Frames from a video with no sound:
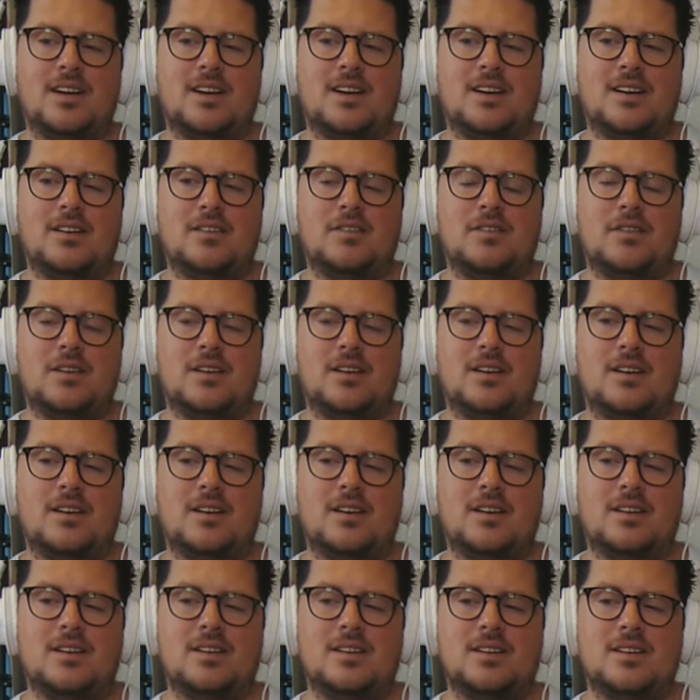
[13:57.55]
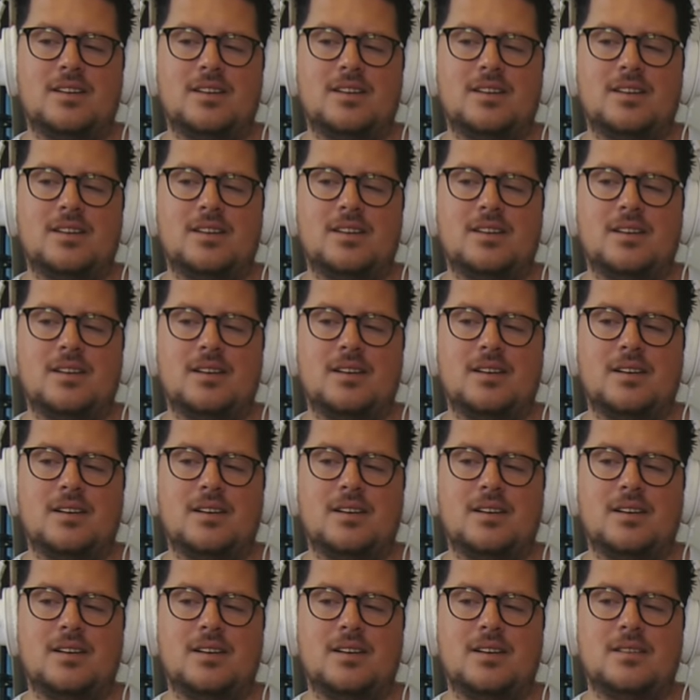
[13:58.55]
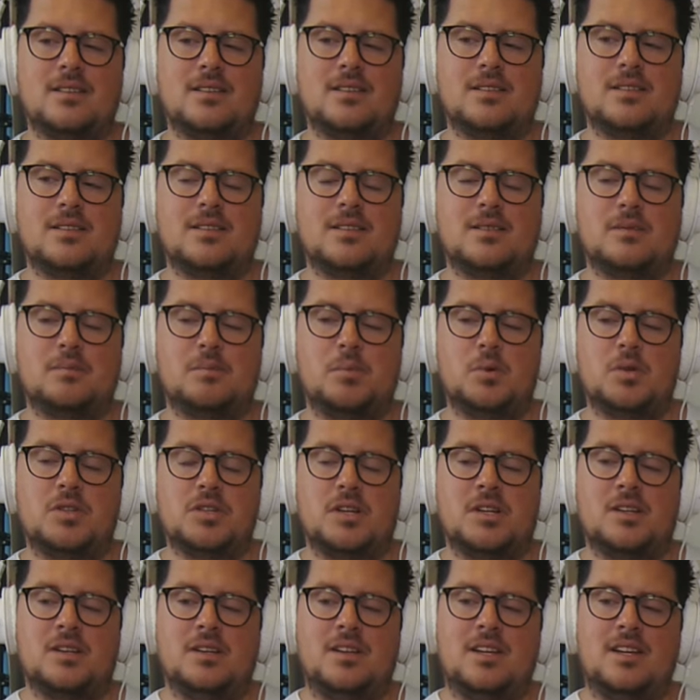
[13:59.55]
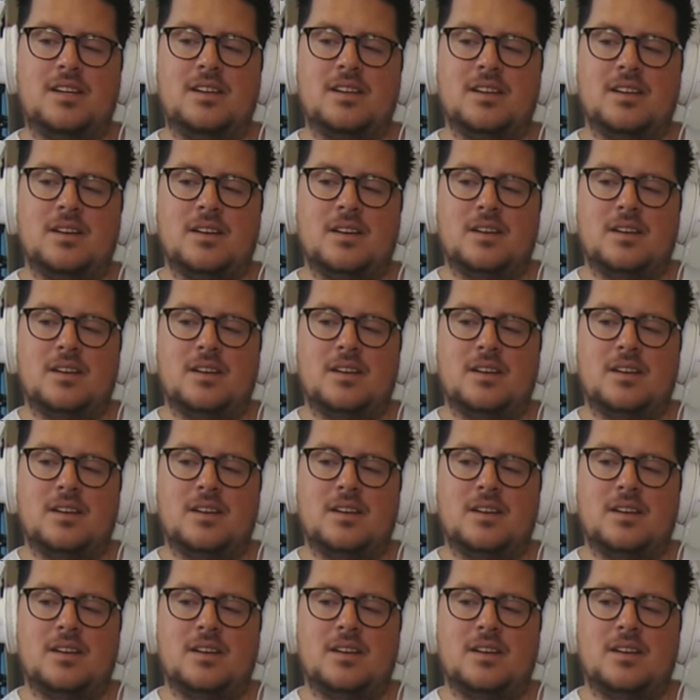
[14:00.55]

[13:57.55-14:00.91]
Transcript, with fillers: uh, uh, puts on the